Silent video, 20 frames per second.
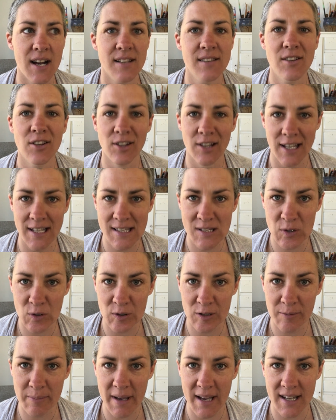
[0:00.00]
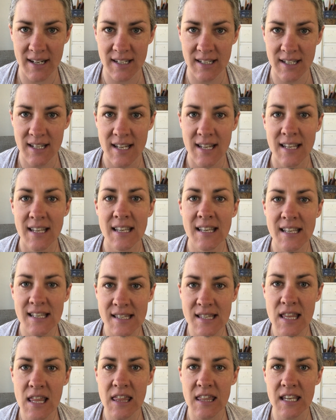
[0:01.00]
So let's talk about it.
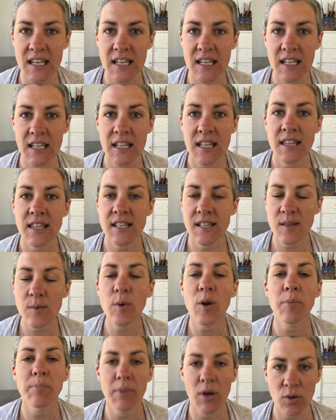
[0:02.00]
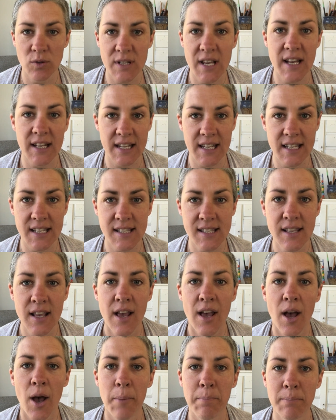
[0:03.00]
Here's the thing. This is what a meltdown is.
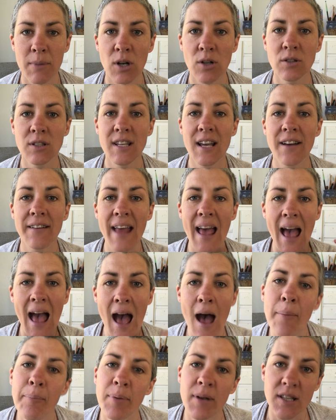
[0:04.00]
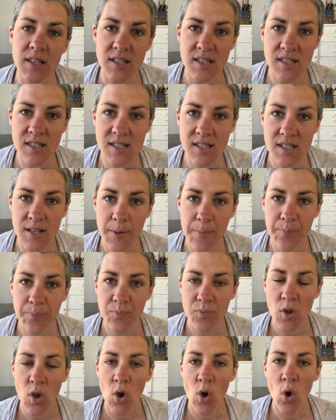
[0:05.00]
A meltdown happens
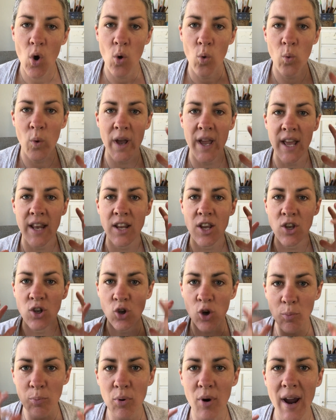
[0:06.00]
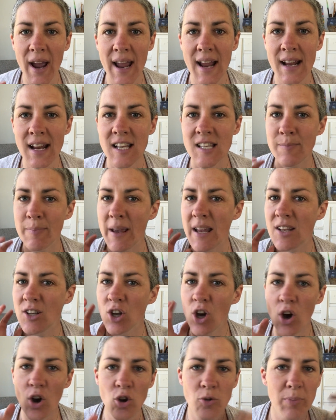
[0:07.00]
when your brain has been
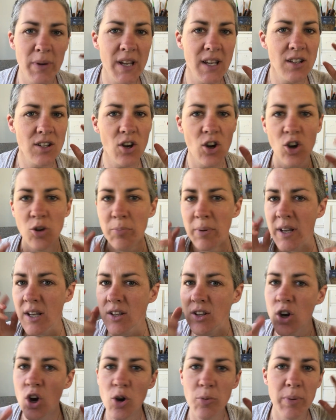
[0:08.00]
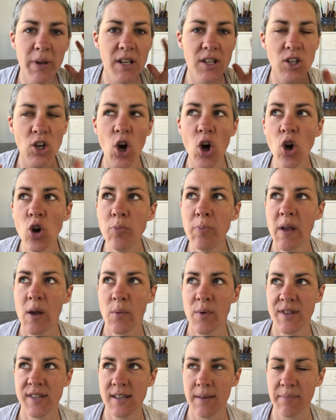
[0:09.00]
coping
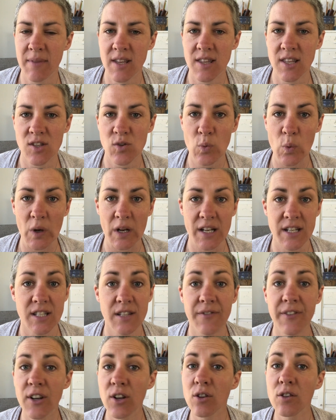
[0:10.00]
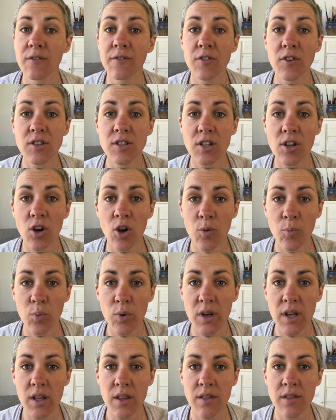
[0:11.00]
with something that's really difficult for it to cope
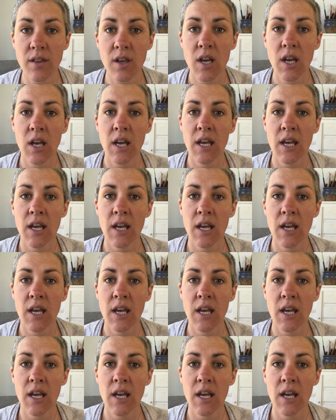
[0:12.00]
with.